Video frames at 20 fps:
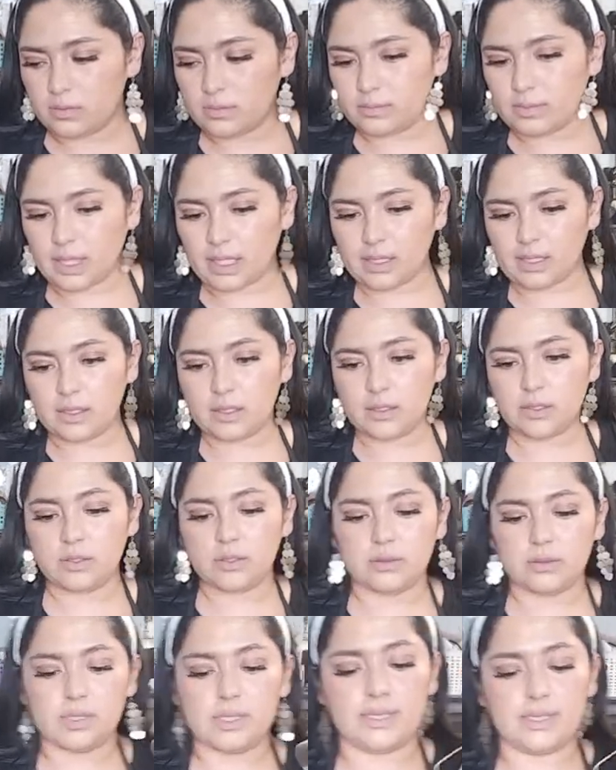
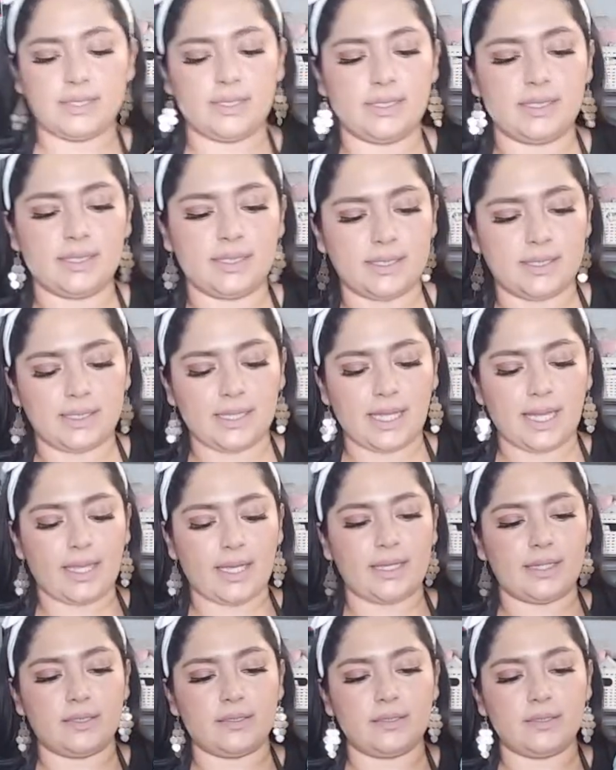little
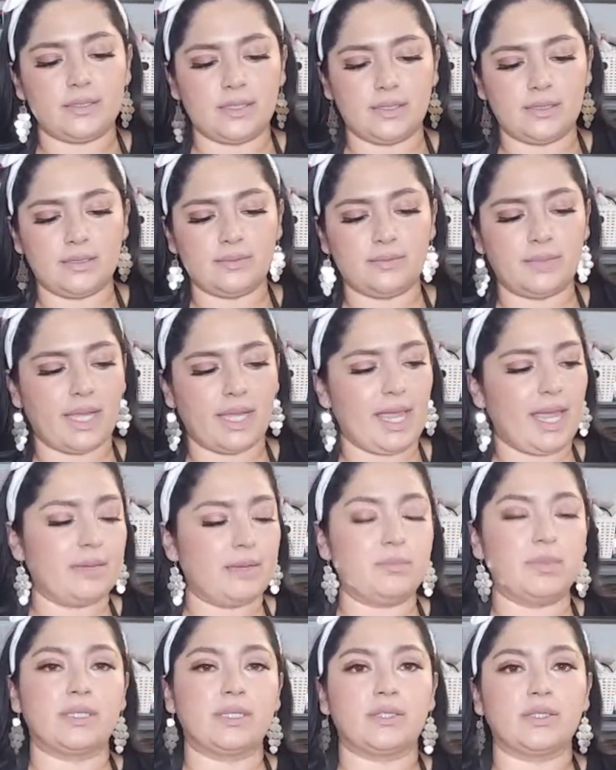stand, my
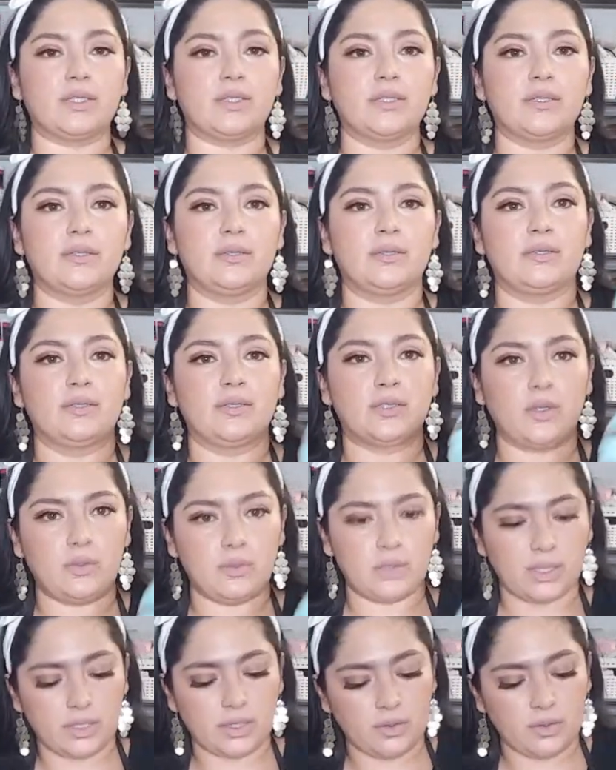hand mixer. So
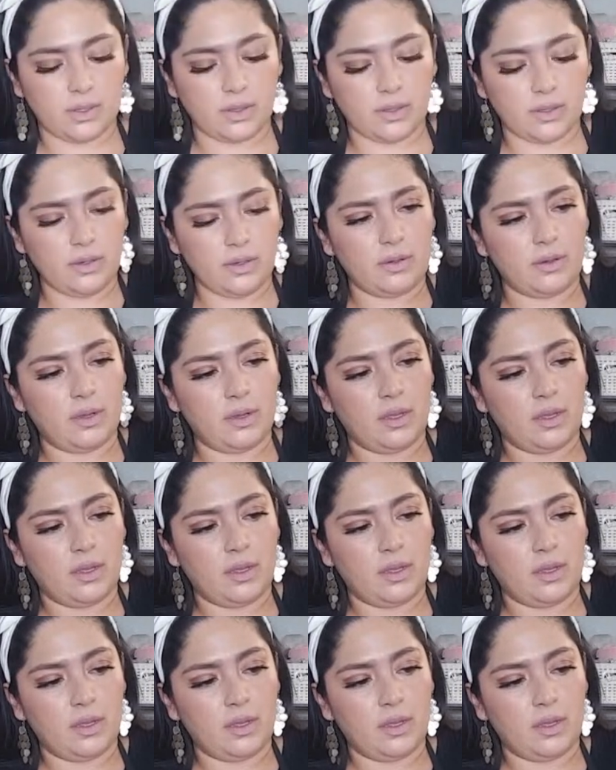we're gonna go in there.